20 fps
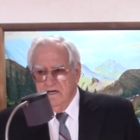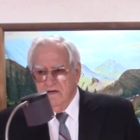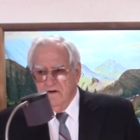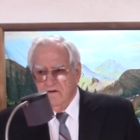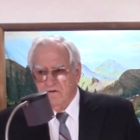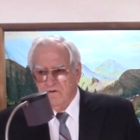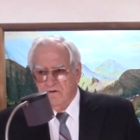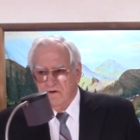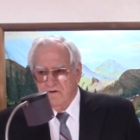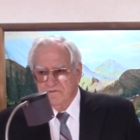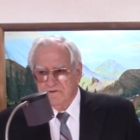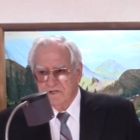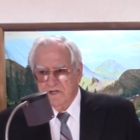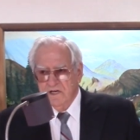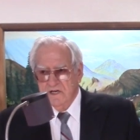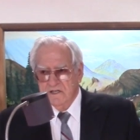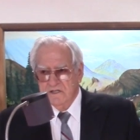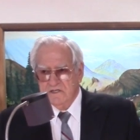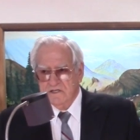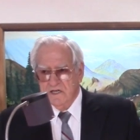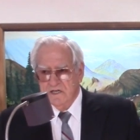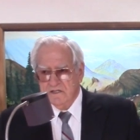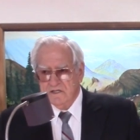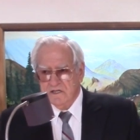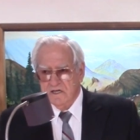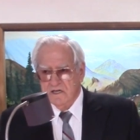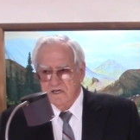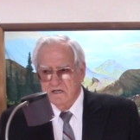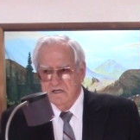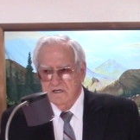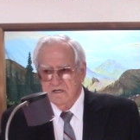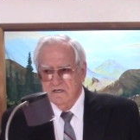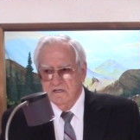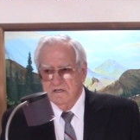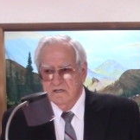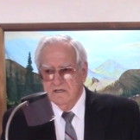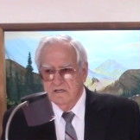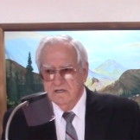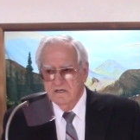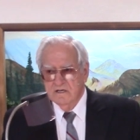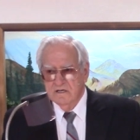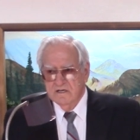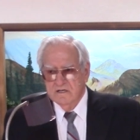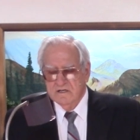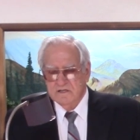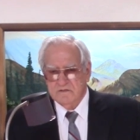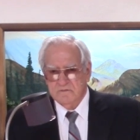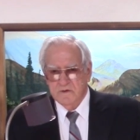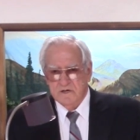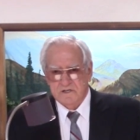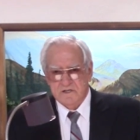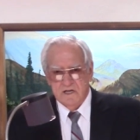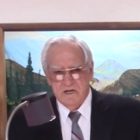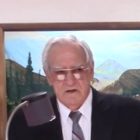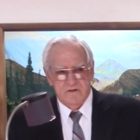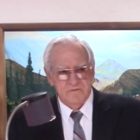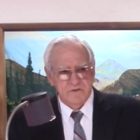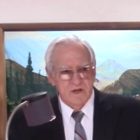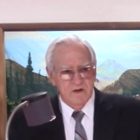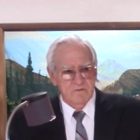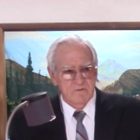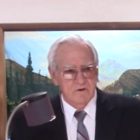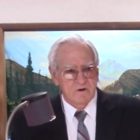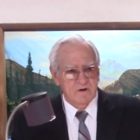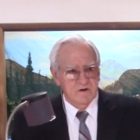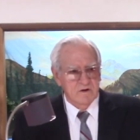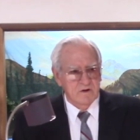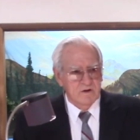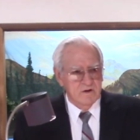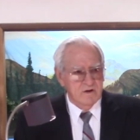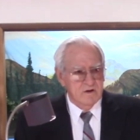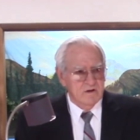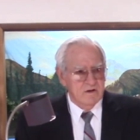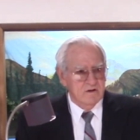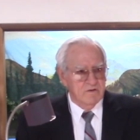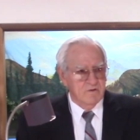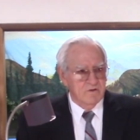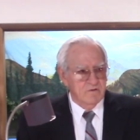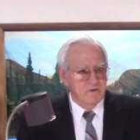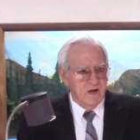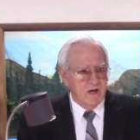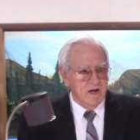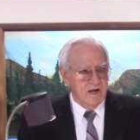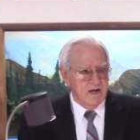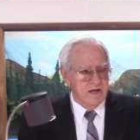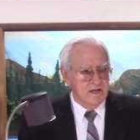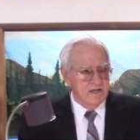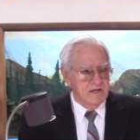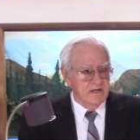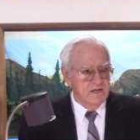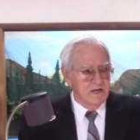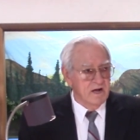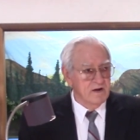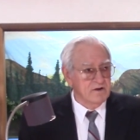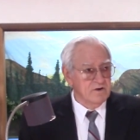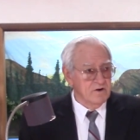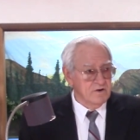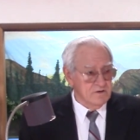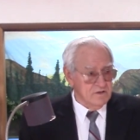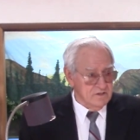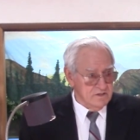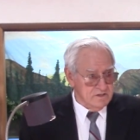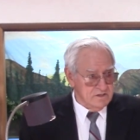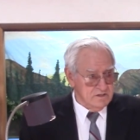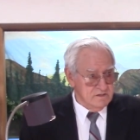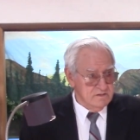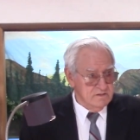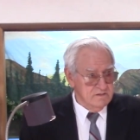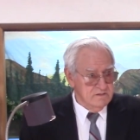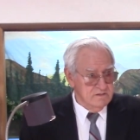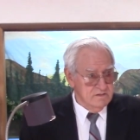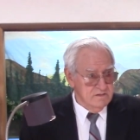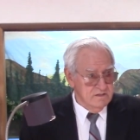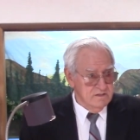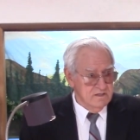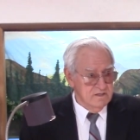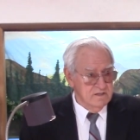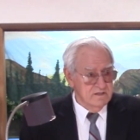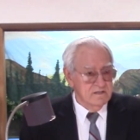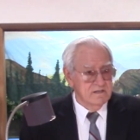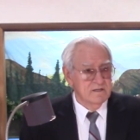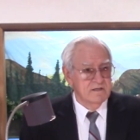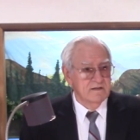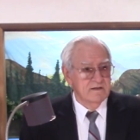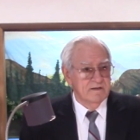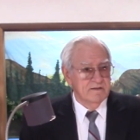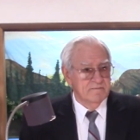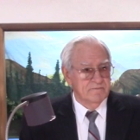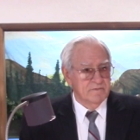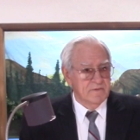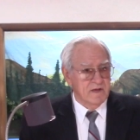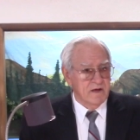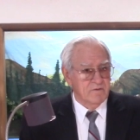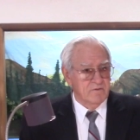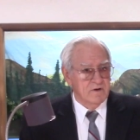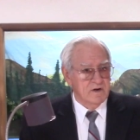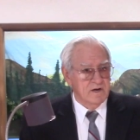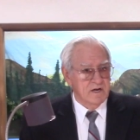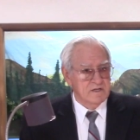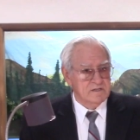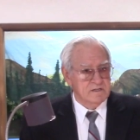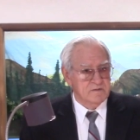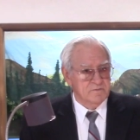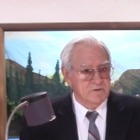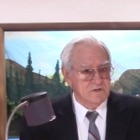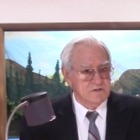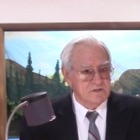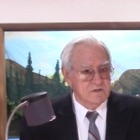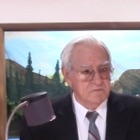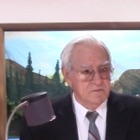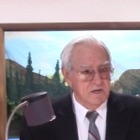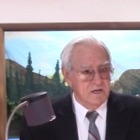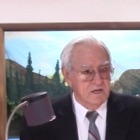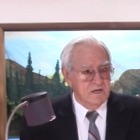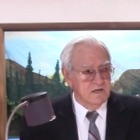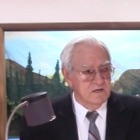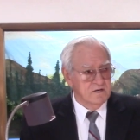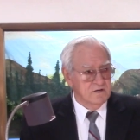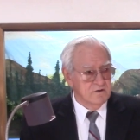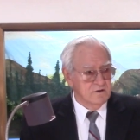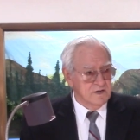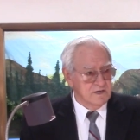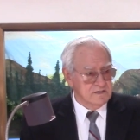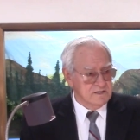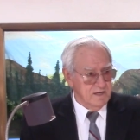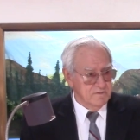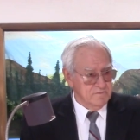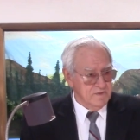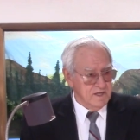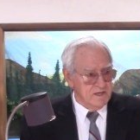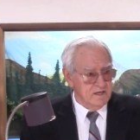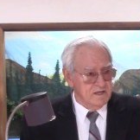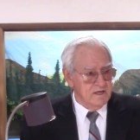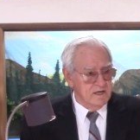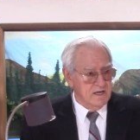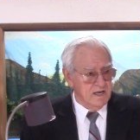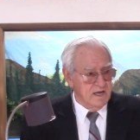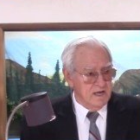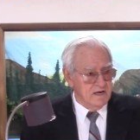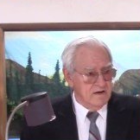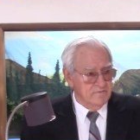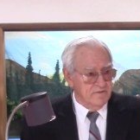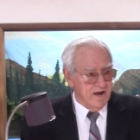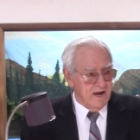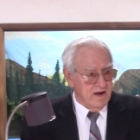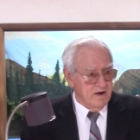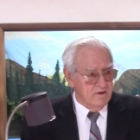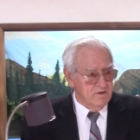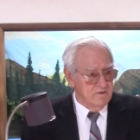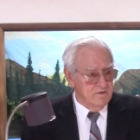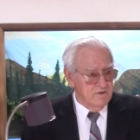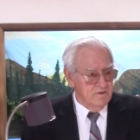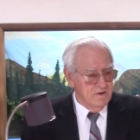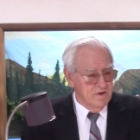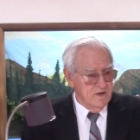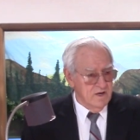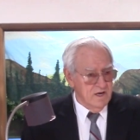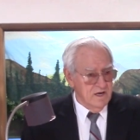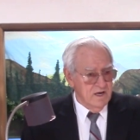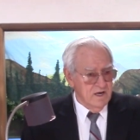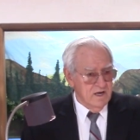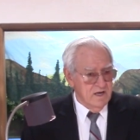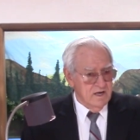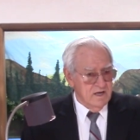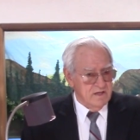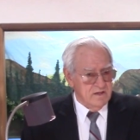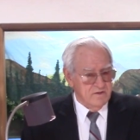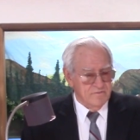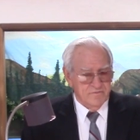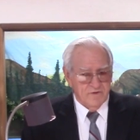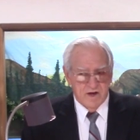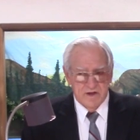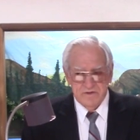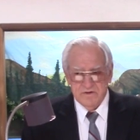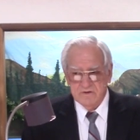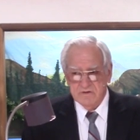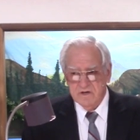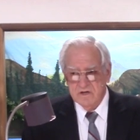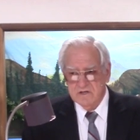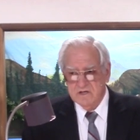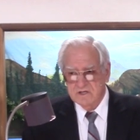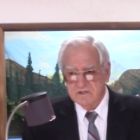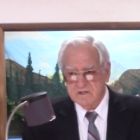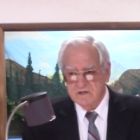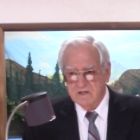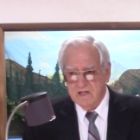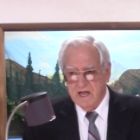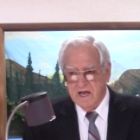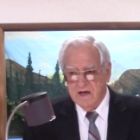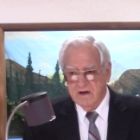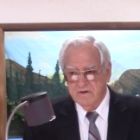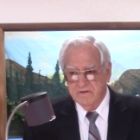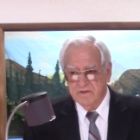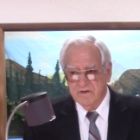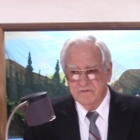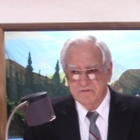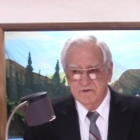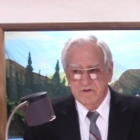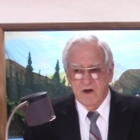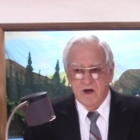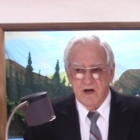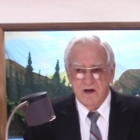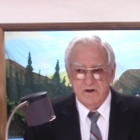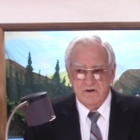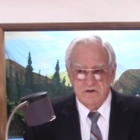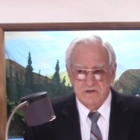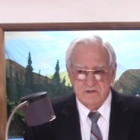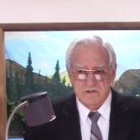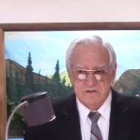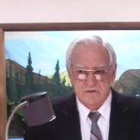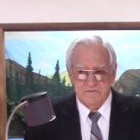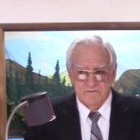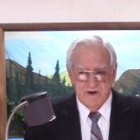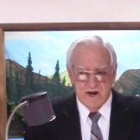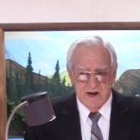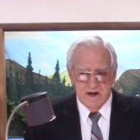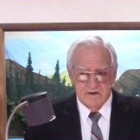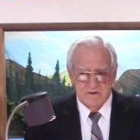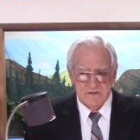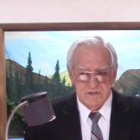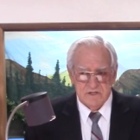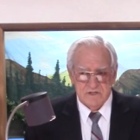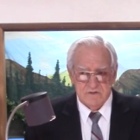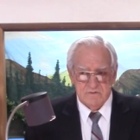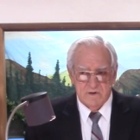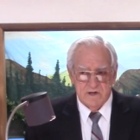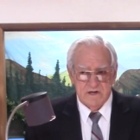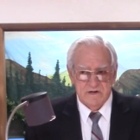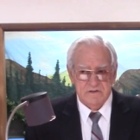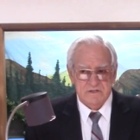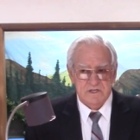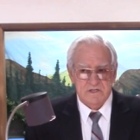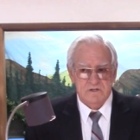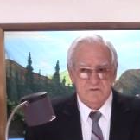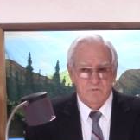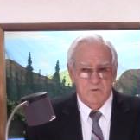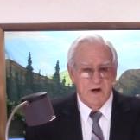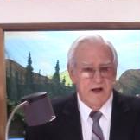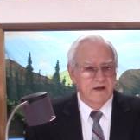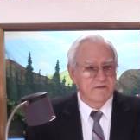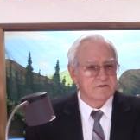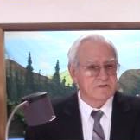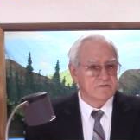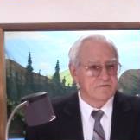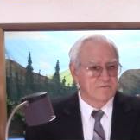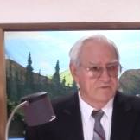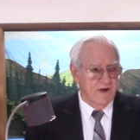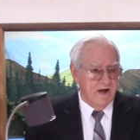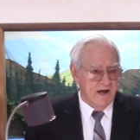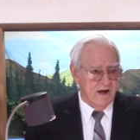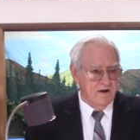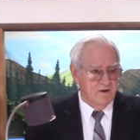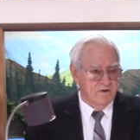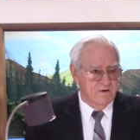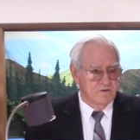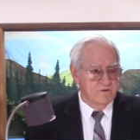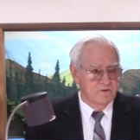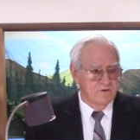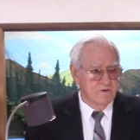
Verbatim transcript: or if she insisted, especially if they were uh, young girls that were not supposed to be doing something in a vow, the father could disallow the daughter's vows as well as his wife's vow.